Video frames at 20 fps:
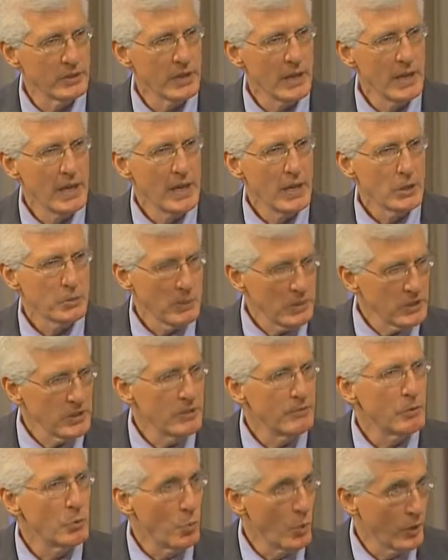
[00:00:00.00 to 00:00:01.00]
it is,
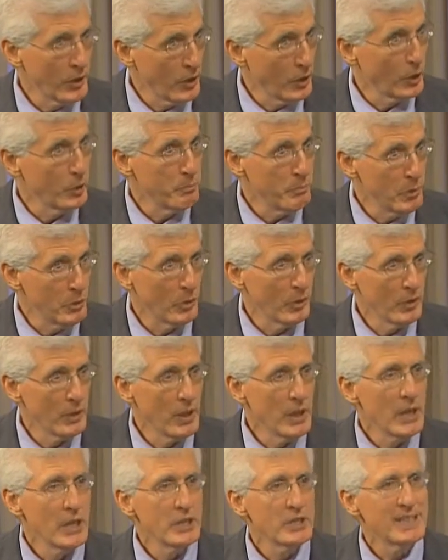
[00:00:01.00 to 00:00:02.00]
especially if you work at a computer,
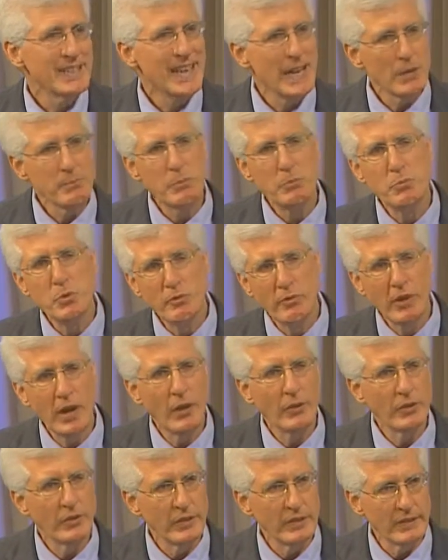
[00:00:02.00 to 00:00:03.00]
to get up and move
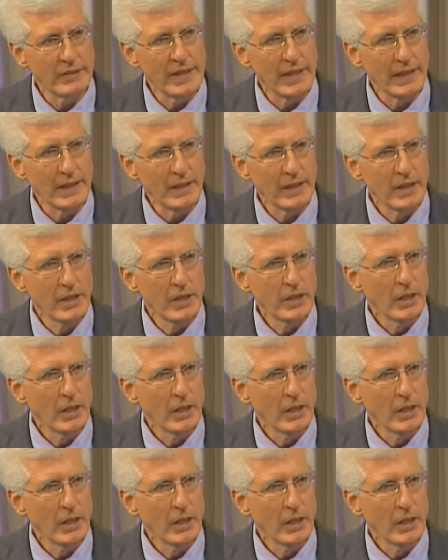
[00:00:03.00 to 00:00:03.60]
around during the day.